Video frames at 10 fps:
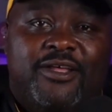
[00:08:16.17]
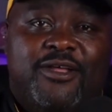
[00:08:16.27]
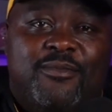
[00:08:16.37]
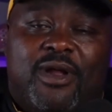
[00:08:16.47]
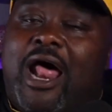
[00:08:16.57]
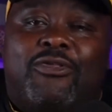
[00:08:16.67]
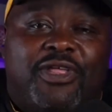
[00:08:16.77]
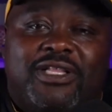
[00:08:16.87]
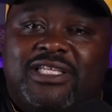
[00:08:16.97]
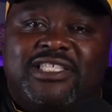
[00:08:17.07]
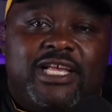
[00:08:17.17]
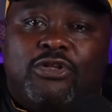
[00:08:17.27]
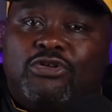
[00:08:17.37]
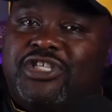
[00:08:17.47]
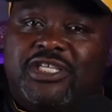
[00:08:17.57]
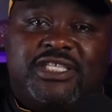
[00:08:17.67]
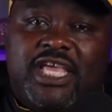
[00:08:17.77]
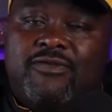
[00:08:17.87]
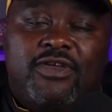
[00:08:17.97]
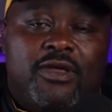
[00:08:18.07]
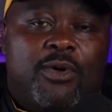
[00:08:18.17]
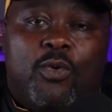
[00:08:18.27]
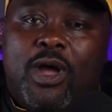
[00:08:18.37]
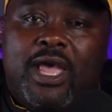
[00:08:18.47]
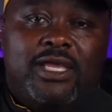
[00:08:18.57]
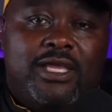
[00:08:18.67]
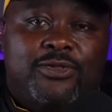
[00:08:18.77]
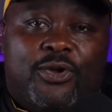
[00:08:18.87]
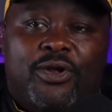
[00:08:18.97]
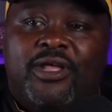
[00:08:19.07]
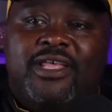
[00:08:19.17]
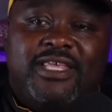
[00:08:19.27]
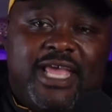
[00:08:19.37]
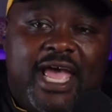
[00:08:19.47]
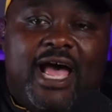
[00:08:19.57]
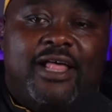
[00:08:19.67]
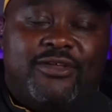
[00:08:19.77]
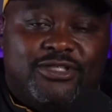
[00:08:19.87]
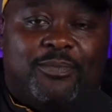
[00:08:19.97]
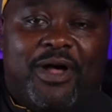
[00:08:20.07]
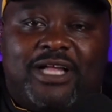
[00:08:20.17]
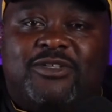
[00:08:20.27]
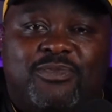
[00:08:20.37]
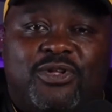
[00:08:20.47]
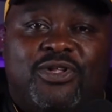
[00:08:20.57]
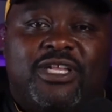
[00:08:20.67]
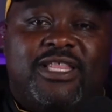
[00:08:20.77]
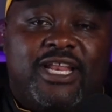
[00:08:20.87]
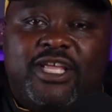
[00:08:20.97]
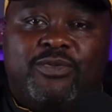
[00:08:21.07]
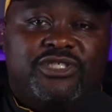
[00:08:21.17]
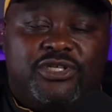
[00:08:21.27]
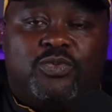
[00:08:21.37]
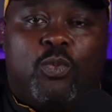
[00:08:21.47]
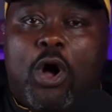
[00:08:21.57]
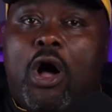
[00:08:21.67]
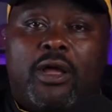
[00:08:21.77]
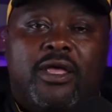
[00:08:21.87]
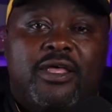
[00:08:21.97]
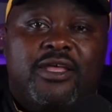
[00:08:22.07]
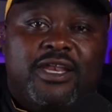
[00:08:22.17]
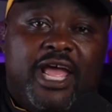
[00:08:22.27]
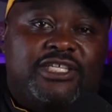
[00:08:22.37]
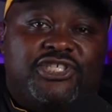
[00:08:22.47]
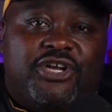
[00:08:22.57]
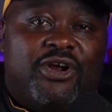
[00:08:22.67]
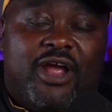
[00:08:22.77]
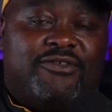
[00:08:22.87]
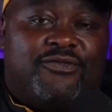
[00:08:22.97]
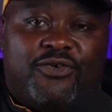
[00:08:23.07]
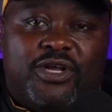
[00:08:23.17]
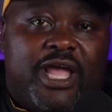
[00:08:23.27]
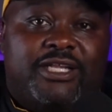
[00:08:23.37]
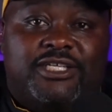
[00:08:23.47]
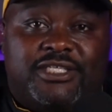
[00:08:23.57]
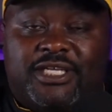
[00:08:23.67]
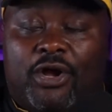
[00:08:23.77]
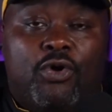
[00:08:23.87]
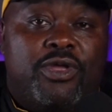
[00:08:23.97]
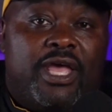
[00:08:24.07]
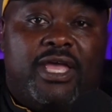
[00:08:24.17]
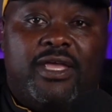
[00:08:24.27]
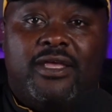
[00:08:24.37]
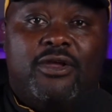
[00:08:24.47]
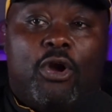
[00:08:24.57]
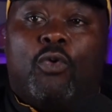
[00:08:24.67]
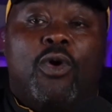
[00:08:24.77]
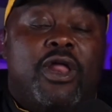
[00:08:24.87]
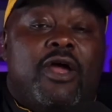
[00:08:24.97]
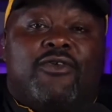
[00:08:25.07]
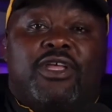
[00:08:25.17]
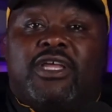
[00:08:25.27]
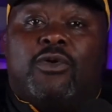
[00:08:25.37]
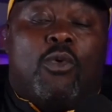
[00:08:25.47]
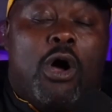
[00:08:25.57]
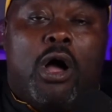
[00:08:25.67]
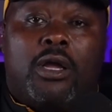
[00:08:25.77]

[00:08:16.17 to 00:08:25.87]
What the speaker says: But I don't think the Steelers just give him away either. Yeah, there's a possibility that he would just walk next year after free agency. Okay. Or whenever he could walk.